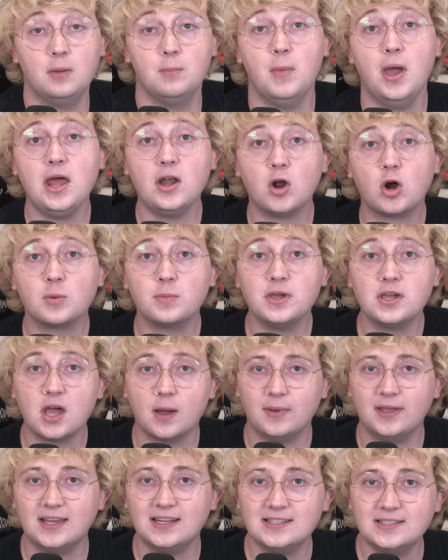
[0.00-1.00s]
Men are
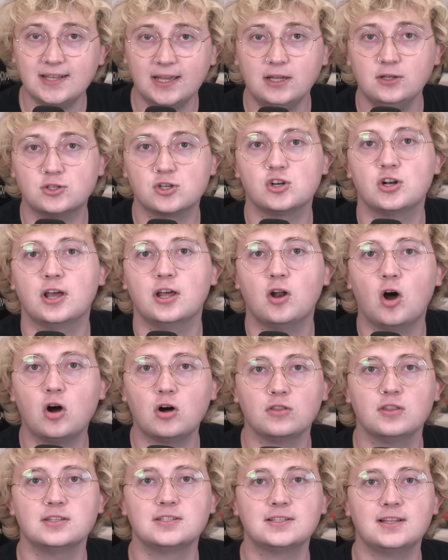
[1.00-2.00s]
becoming endangered, and
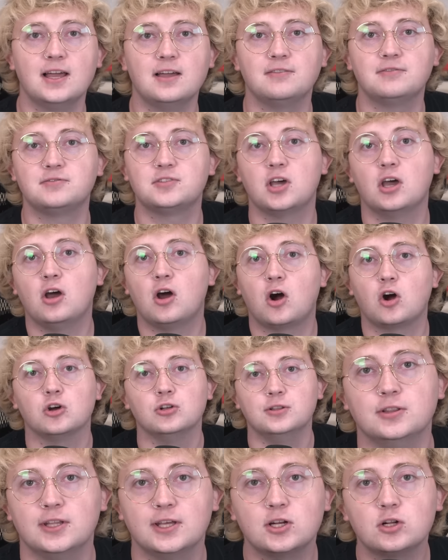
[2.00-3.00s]
all that's left are
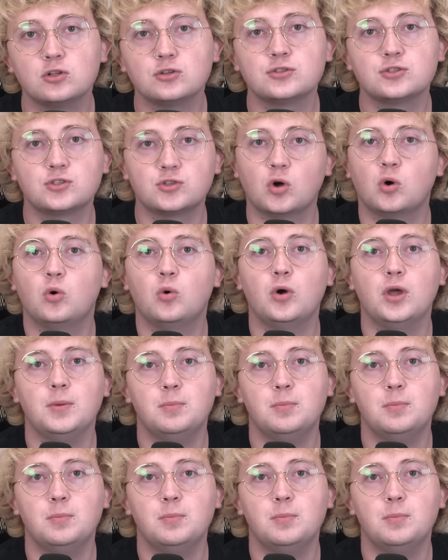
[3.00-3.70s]
little soy